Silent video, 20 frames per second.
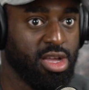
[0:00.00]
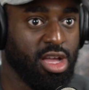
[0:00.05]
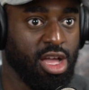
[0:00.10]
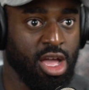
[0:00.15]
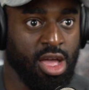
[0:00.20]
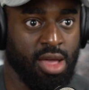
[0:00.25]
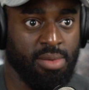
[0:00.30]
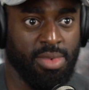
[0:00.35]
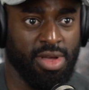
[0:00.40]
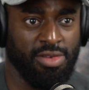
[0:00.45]

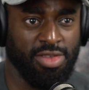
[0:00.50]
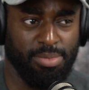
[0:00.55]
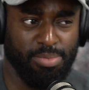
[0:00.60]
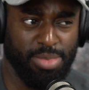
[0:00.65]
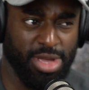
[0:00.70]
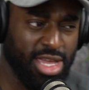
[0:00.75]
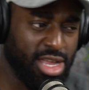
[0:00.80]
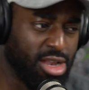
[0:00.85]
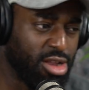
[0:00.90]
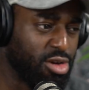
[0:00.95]
I think
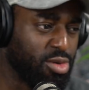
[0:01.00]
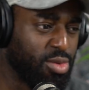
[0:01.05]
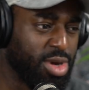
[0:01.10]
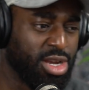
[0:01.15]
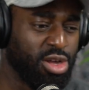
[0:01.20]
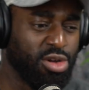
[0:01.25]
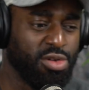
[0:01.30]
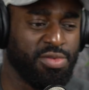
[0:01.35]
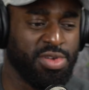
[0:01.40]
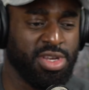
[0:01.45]
Pirlo
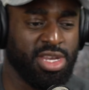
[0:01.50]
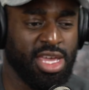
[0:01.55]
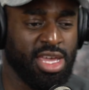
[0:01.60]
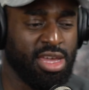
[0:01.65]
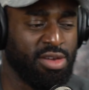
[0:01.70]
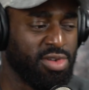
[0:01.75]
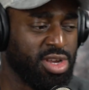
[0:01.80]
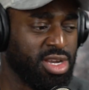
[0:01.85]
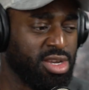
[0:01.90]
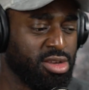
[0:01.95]
went over
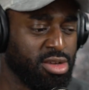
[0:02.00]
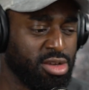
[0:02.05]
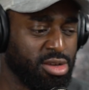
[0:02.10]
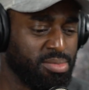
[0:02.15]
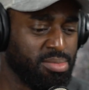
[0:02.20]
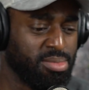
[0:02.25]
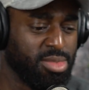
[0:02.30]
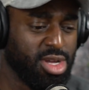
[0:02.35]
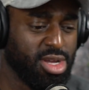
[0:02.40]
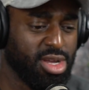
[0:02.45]
there,
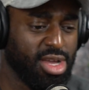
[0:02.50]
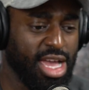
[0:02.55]
and